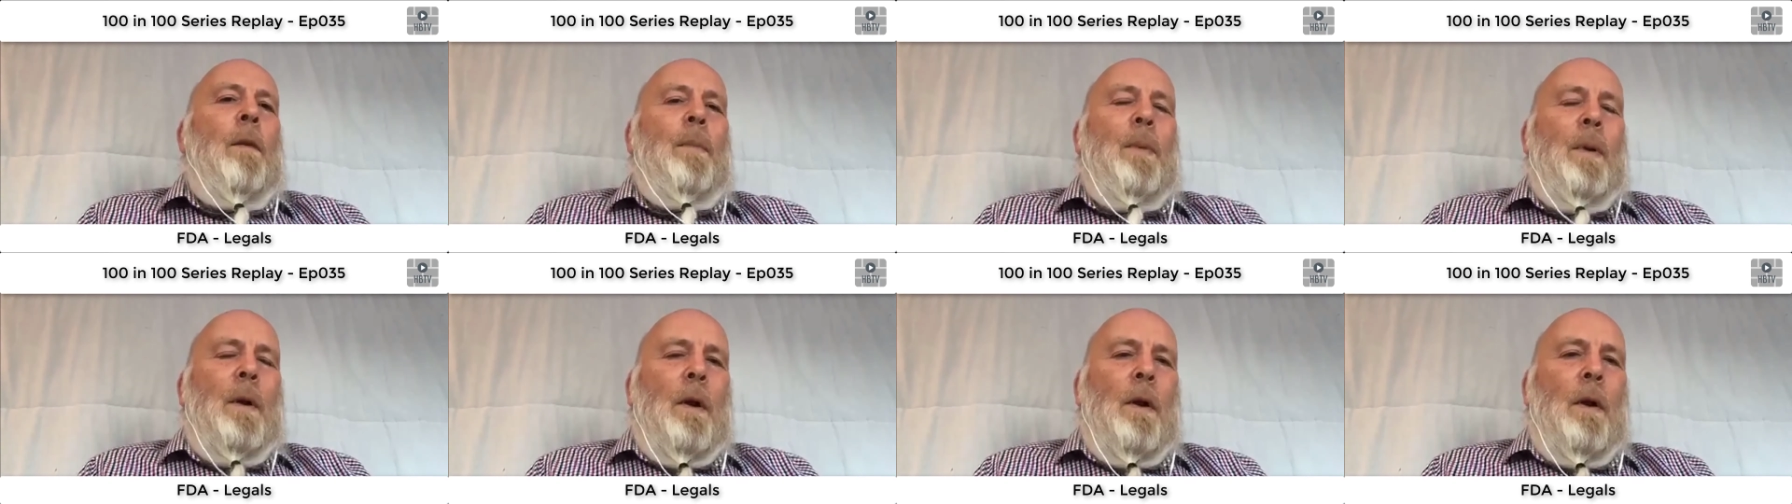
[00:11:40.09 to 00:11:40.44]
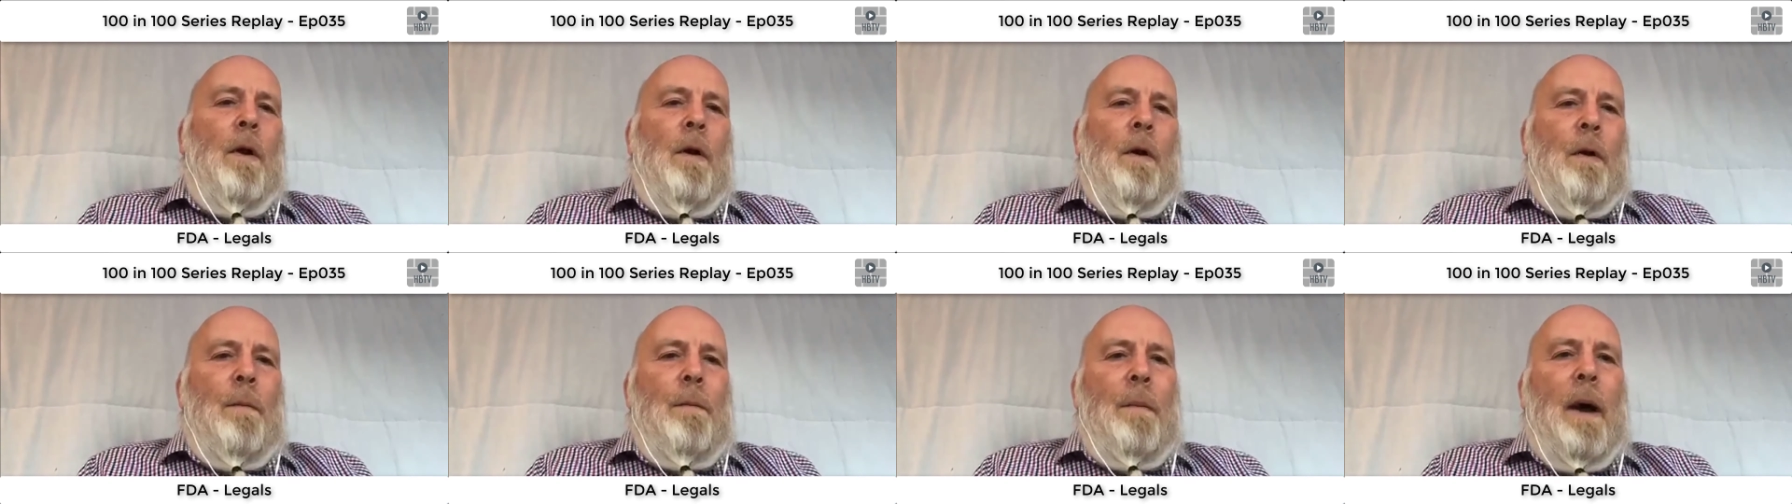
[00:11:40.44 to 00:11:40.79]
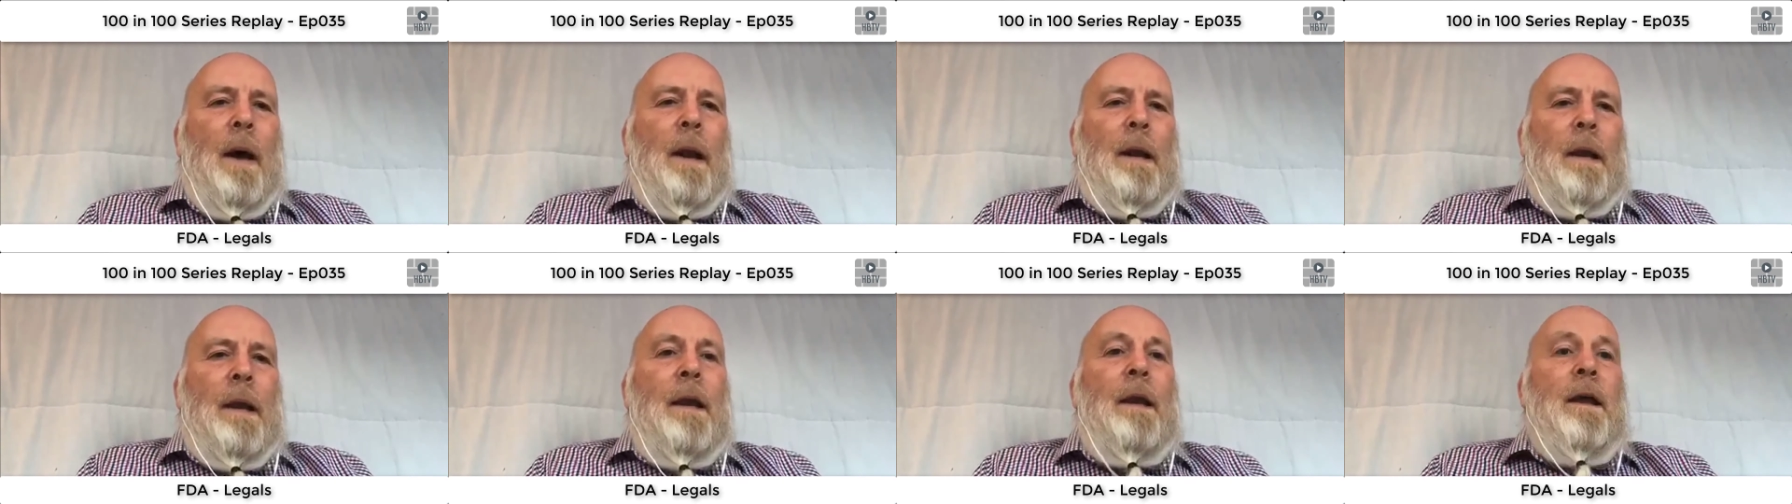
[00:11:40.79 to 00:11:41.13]
to put a lot of
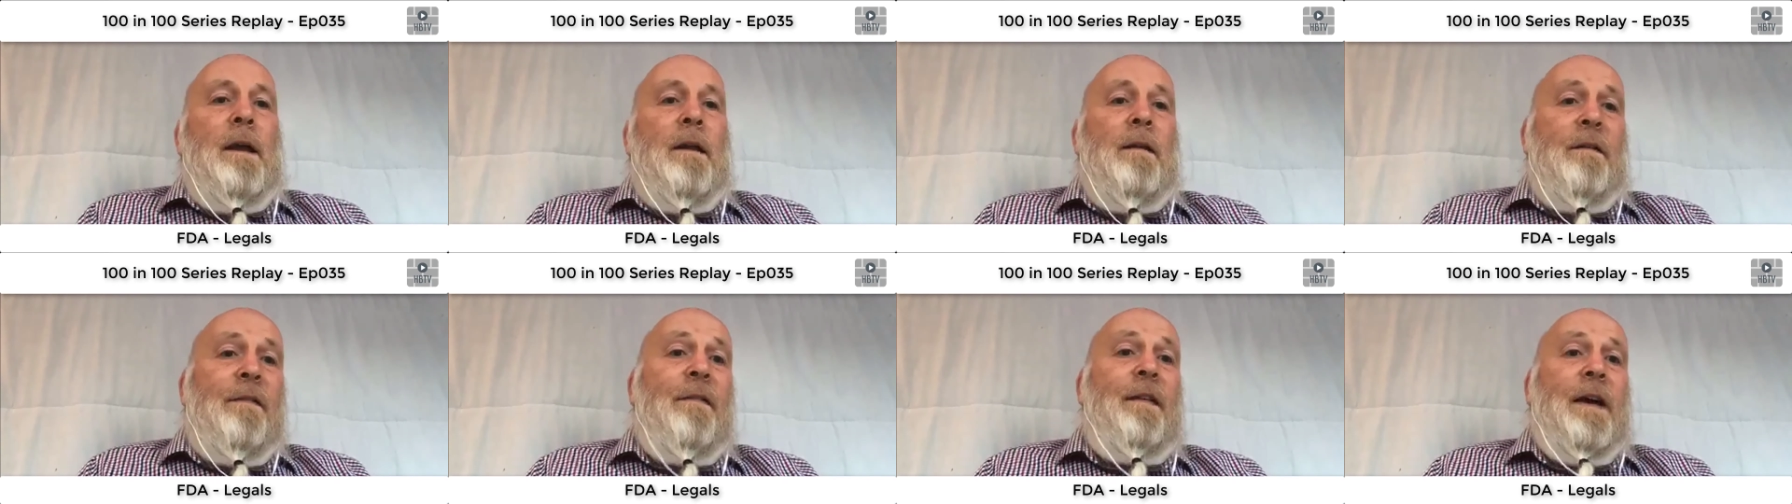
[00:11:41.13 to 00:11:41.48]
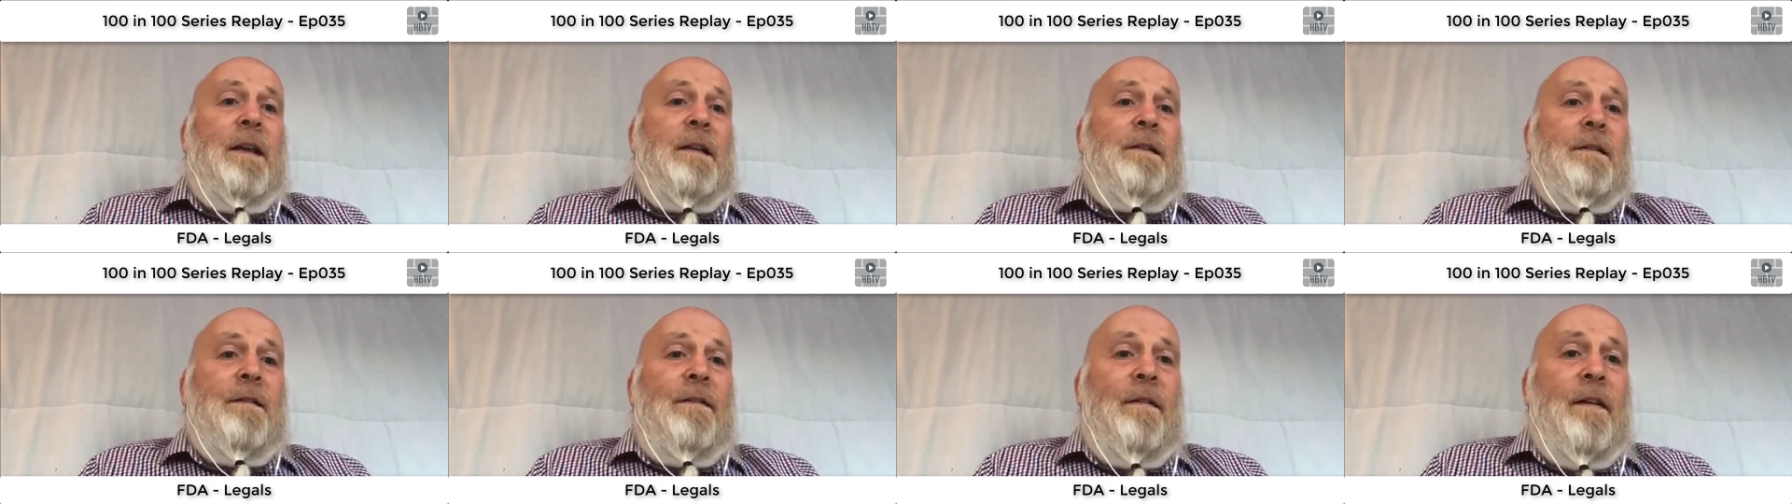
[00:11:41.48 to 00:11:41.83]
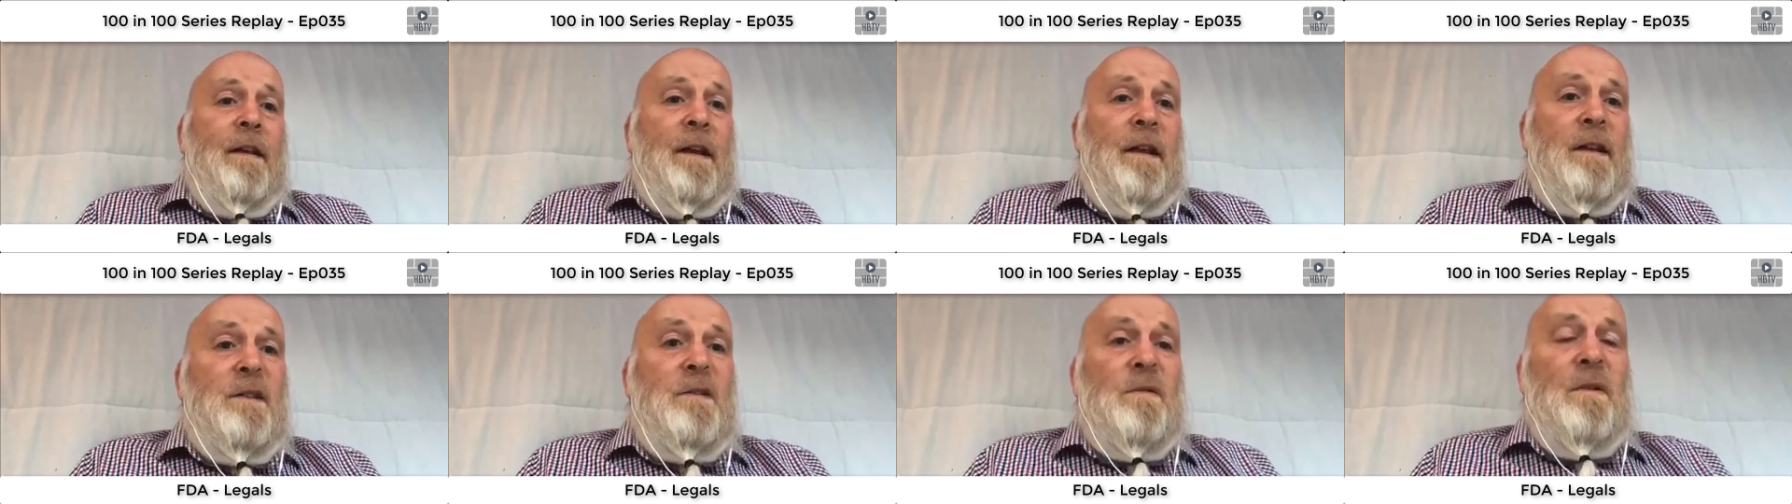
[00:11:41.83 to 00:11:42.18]
money in
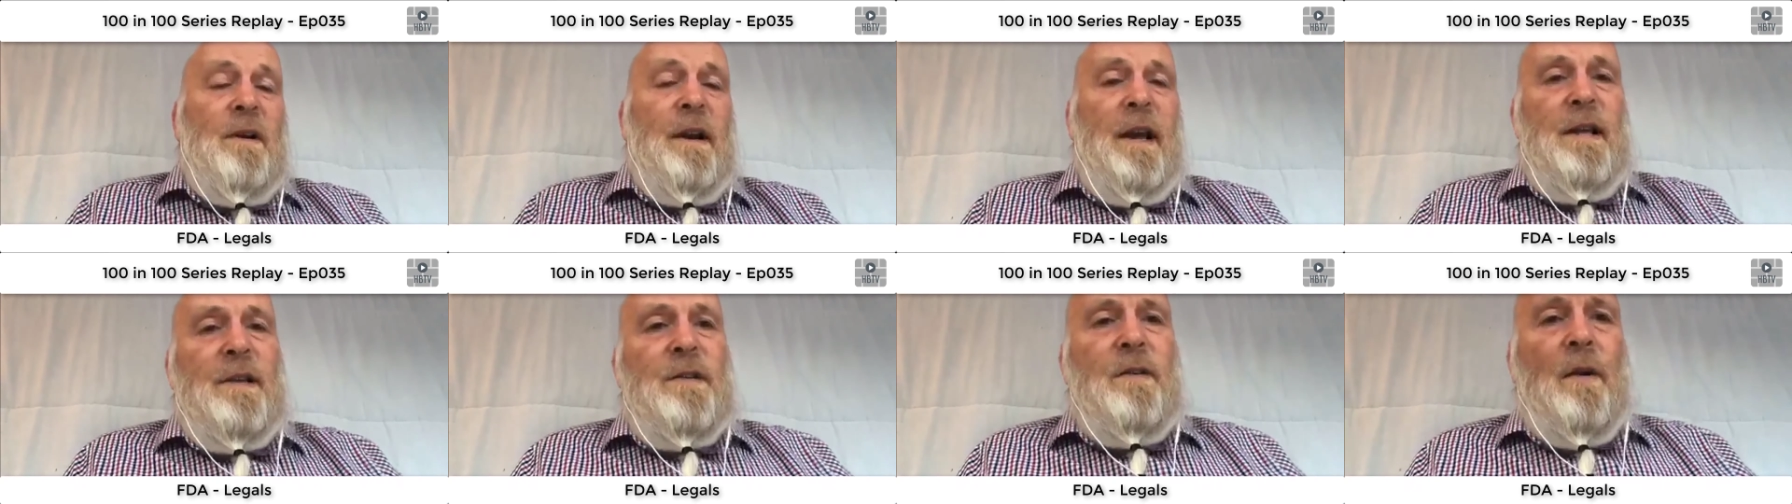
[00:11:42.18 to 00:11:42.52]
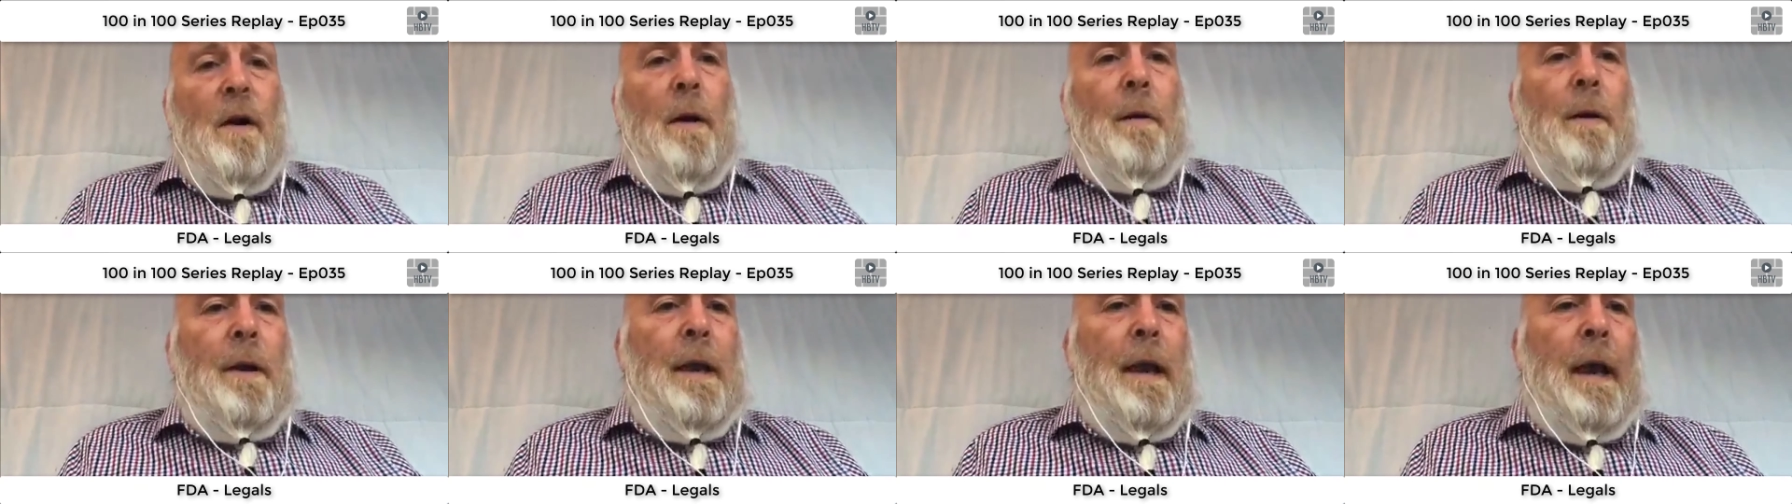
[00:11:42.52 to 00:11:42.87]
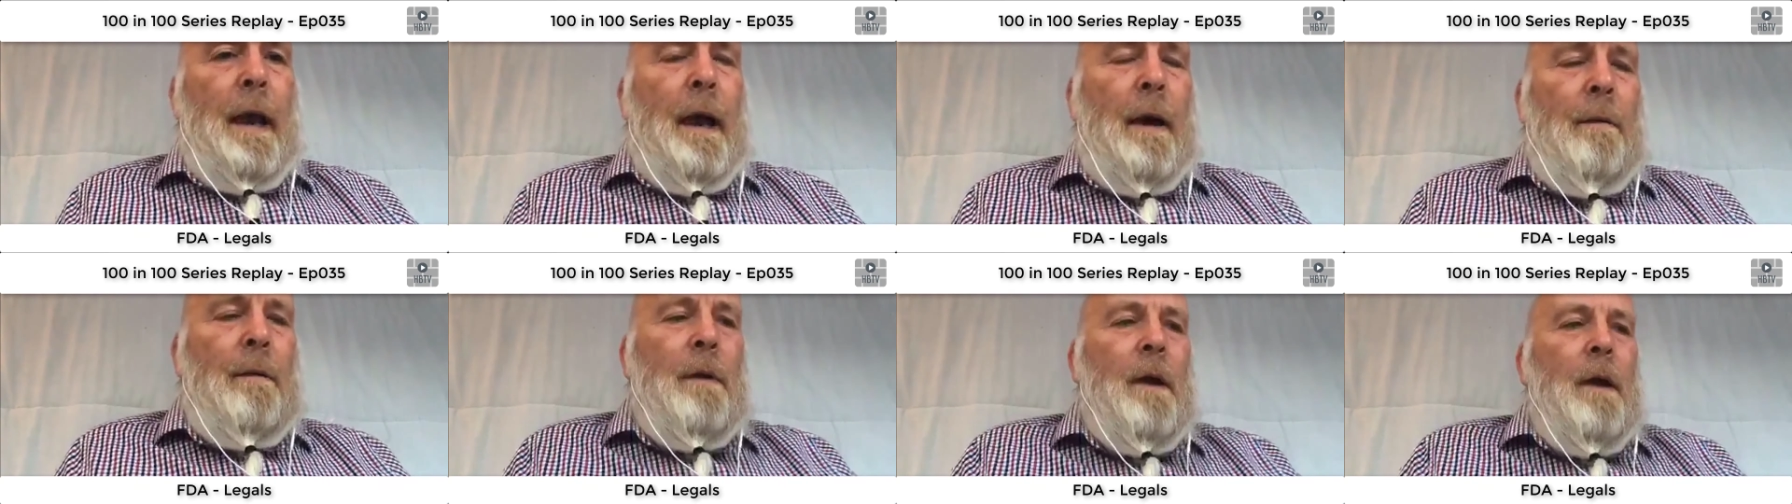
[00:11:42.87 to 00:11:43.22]
effectively into an escrow
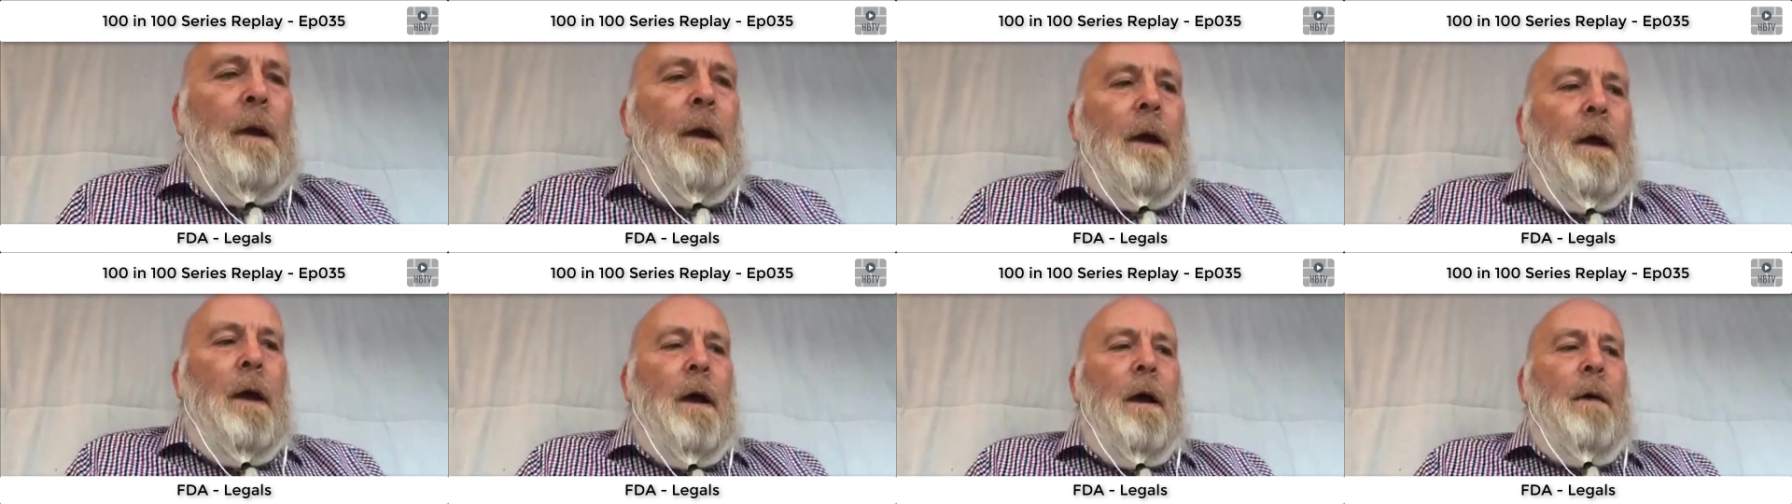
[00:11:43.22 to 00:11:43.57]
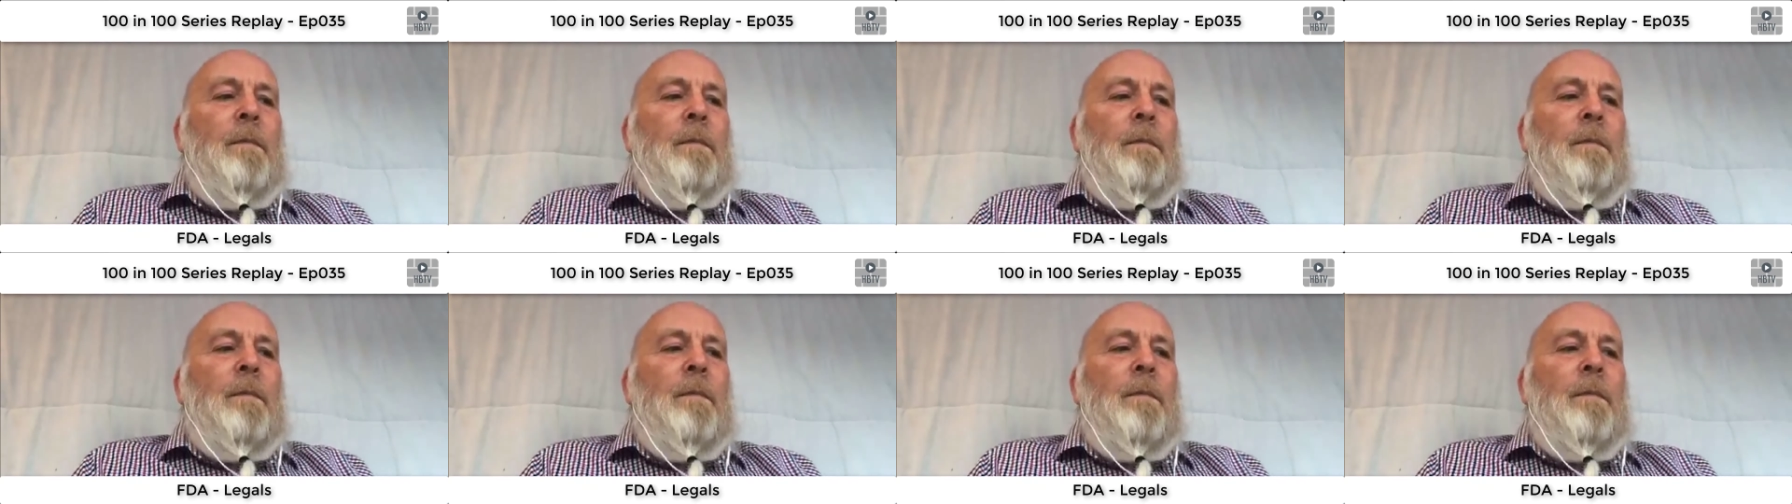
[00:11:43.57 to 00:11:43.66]
account